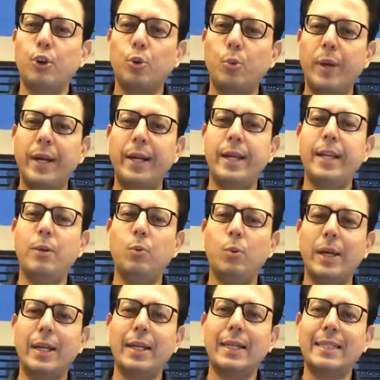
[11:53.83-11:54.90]

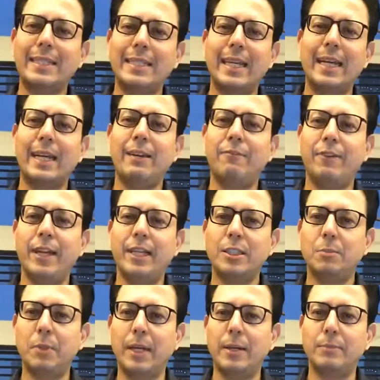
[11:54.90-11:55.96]
21 consecutive days
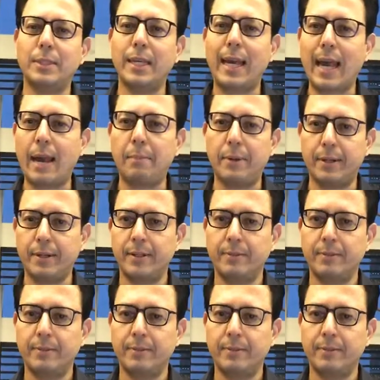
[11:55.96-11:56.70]
becomes a habit.